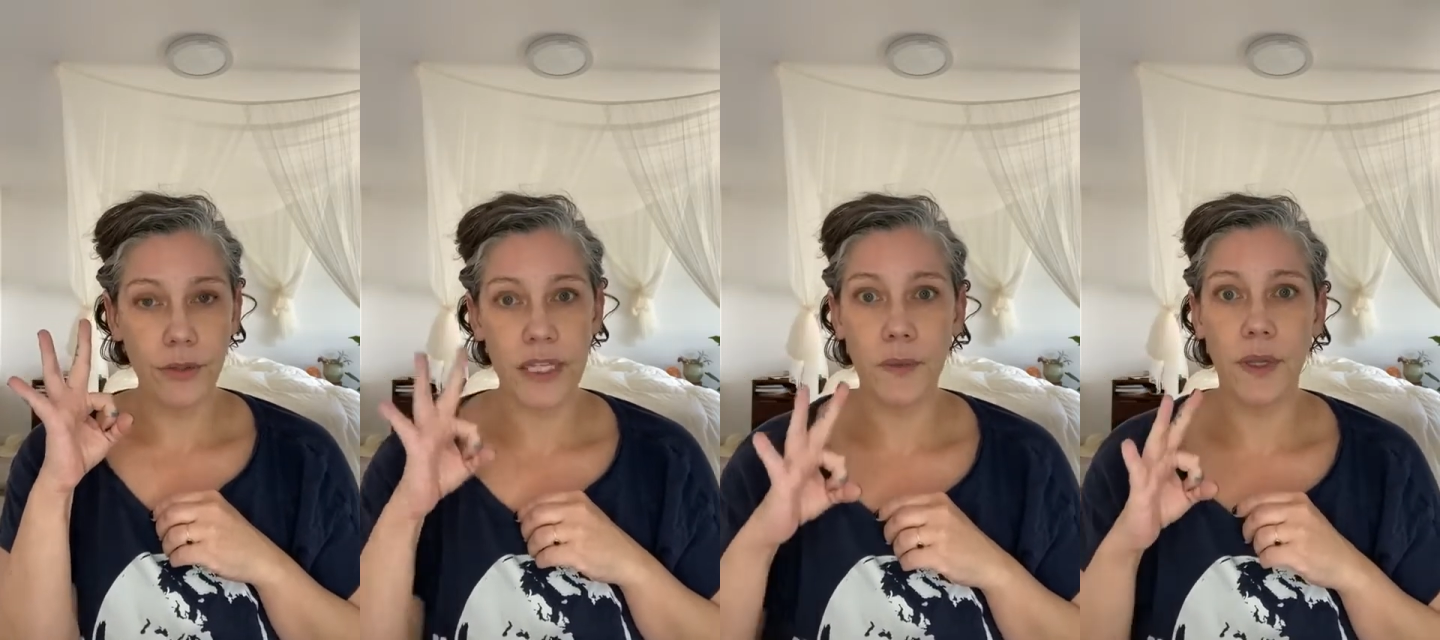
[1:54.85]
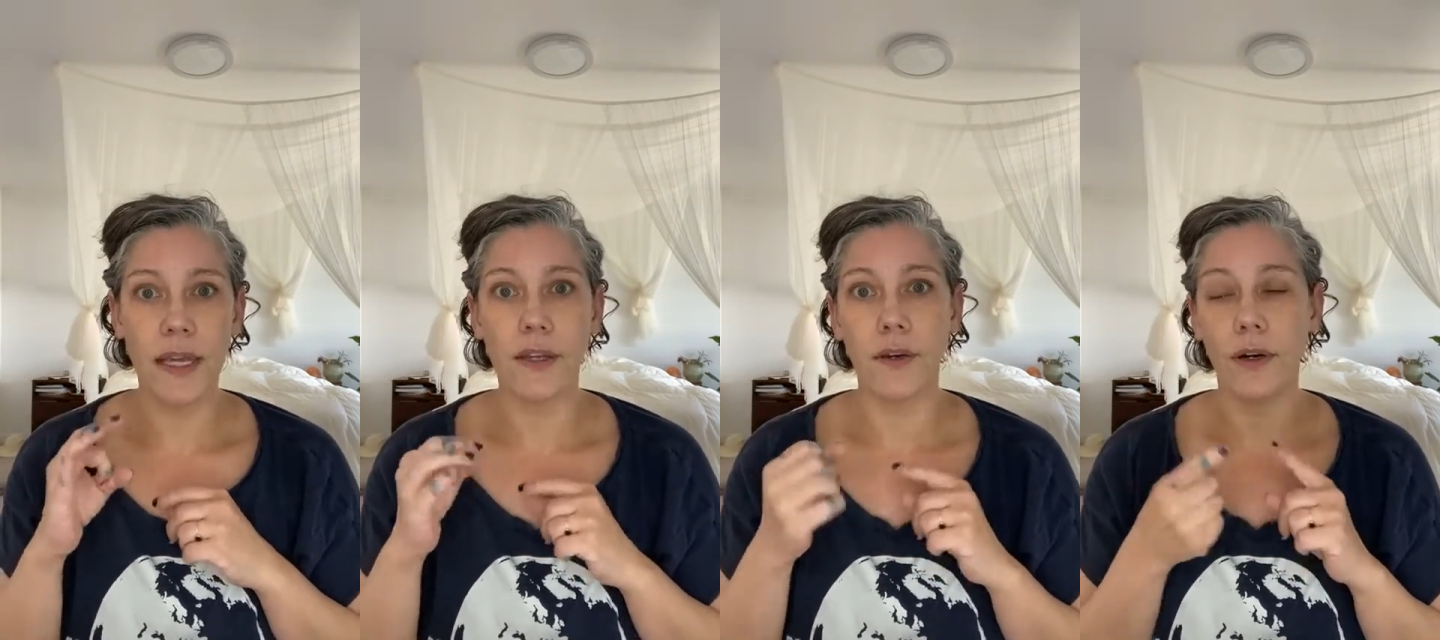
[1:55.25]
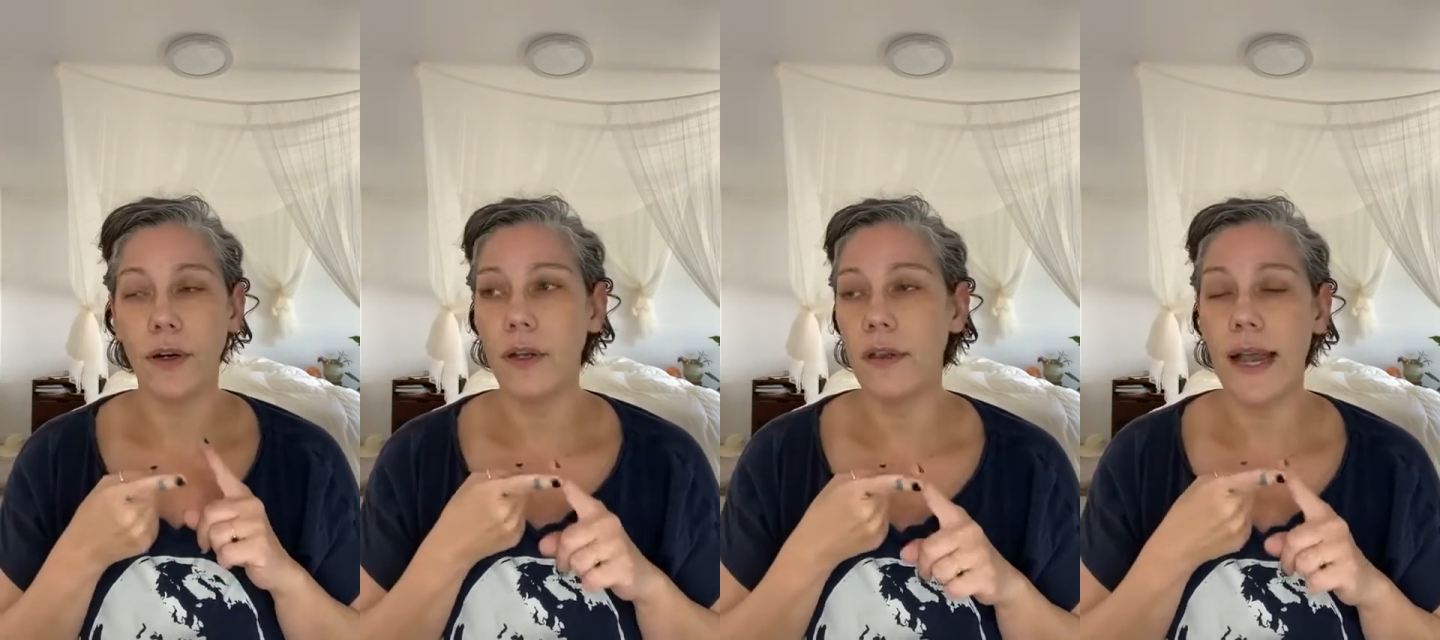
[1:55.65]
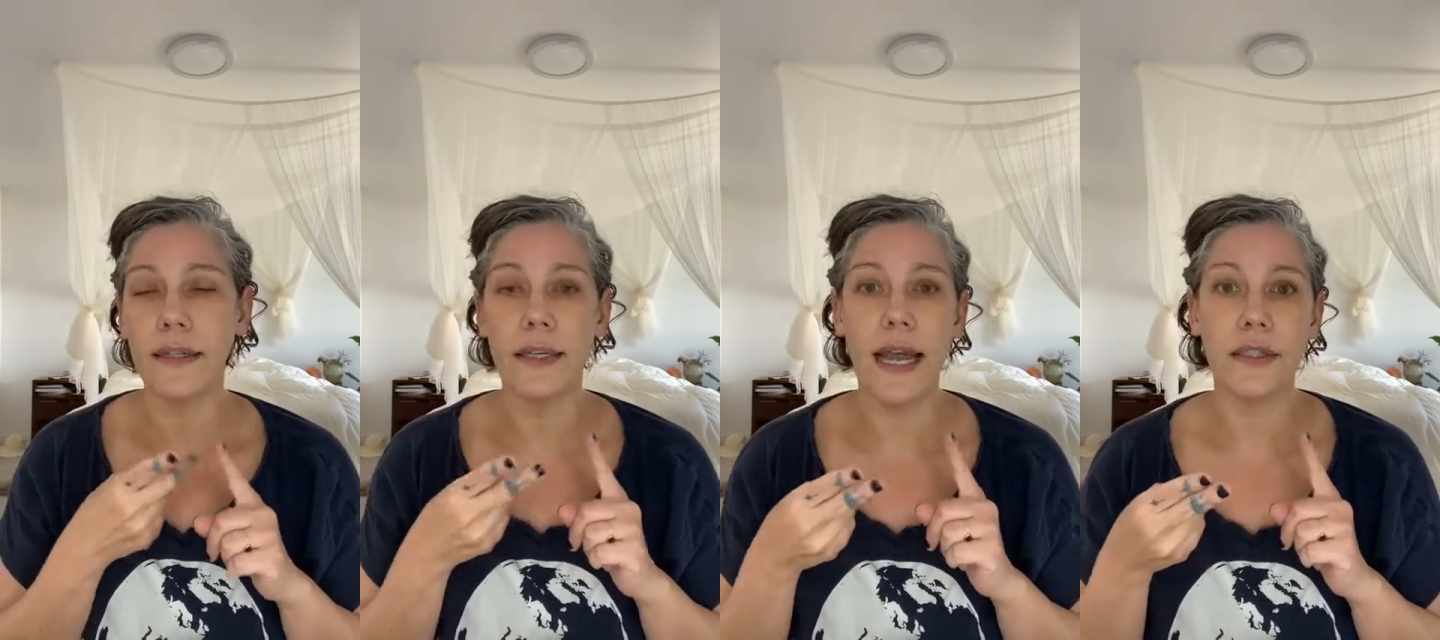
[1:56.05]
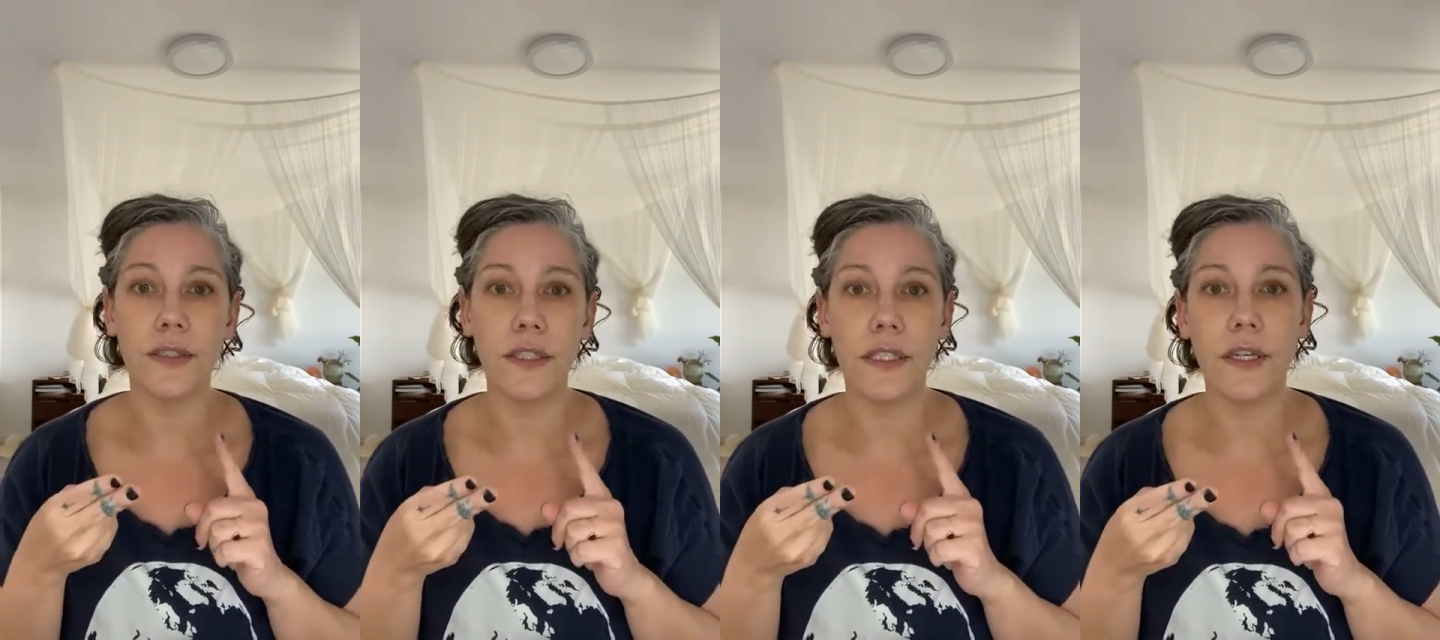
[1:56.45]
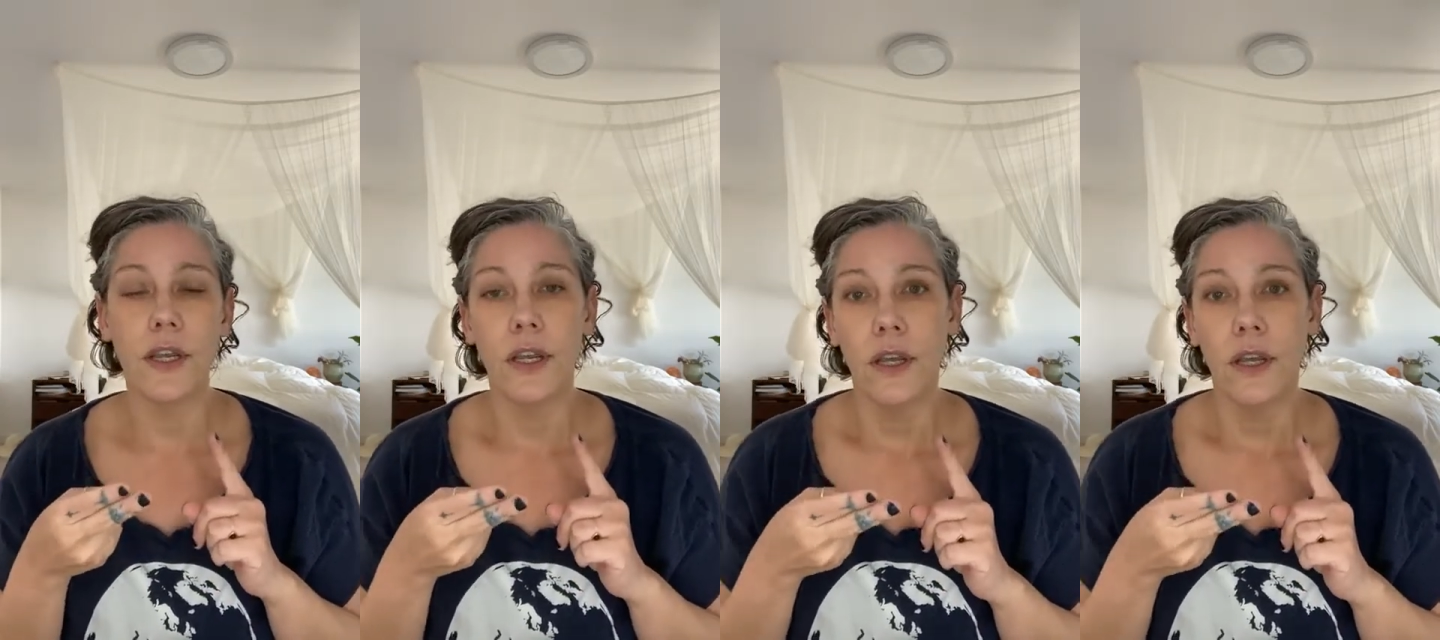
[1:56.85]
That's what like your lactic acid,